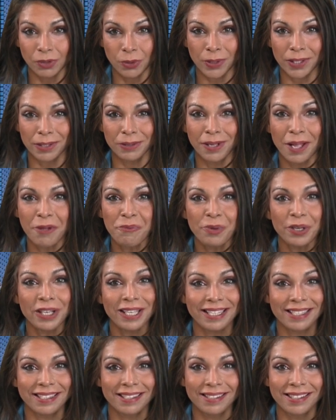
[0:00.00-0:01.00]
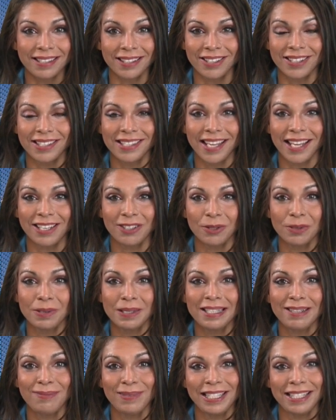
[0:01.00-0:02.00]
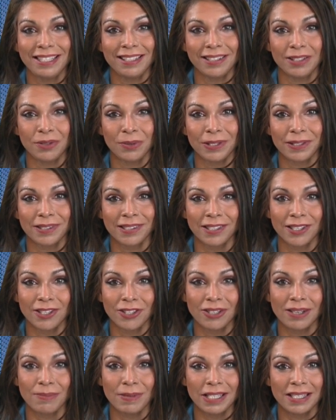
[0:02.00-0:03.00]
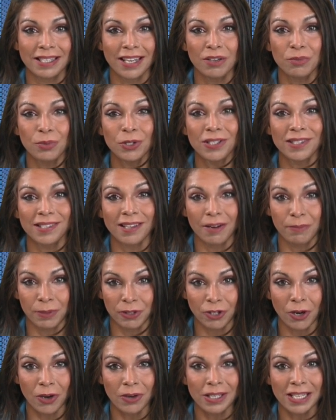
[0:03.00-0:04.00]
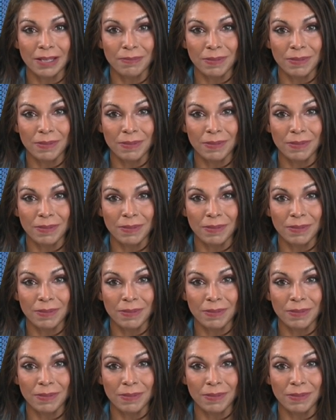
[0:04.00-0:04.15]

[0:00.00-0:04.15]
oil companies such as Santos Limited, Oil Search Limited, and Woodside Petroleum